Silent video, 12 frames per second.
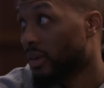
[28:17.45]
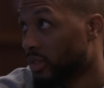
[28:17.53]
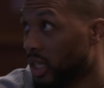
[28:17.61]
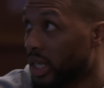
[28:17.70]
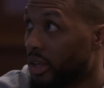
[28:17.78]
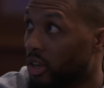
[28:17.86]
Right
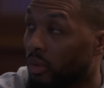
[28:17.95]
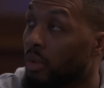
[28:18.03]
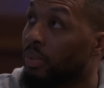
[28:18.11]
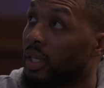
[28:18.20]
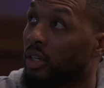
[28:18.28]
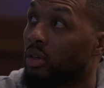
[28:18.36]
after that. Yeah. No,
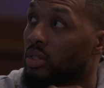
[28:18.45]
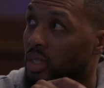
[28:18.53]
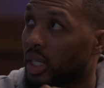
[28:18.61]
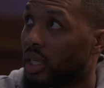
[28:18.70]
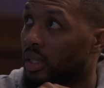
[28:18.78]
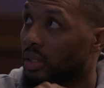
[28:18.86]
we played Golden
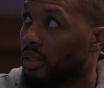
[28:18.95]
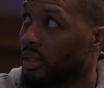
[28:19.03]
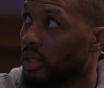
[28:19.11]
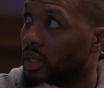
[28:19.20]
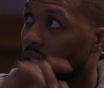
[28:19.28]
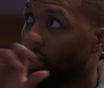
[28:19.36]
State
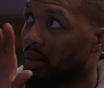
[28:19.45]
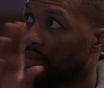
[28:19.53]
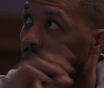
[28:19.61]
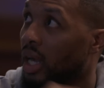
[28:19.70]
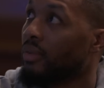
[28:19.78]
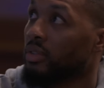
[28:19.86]
in the
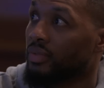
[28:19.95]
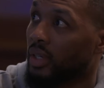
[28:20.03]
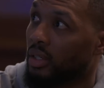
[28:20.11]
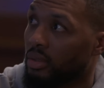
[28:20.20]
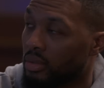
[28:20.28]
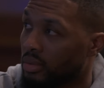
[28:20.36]
conference
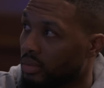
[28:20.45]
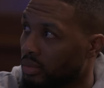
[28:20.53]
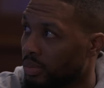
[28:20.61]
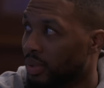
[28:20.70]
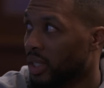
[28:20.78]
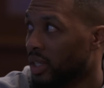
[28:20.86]
finals.
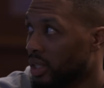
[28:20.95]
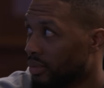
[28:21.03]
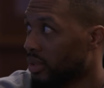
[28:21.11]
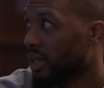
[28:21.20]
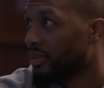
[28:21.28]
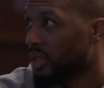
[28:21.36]
We played
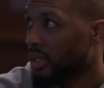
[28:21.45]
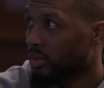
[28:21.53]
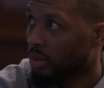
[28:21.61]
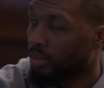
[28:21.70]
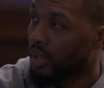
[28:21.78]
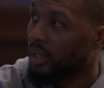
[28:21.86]
Denver after this.
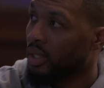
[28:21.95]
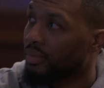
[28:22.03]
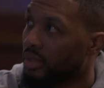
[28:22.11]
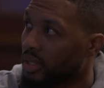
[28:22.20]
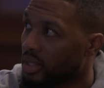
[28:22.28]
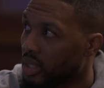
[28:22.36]
We beat
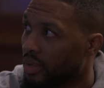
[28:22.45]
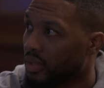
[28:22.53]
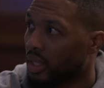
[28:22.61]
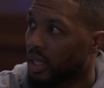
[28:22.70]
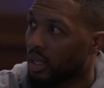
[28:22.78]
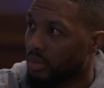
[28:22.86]
Denver in
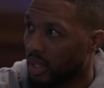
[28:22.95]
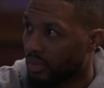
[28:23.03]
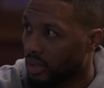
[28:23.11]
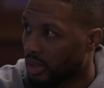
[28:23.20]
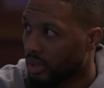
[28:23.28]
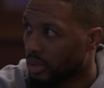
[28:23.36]
7 games
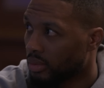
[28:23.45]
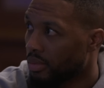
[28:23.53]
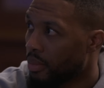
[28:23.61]
after this.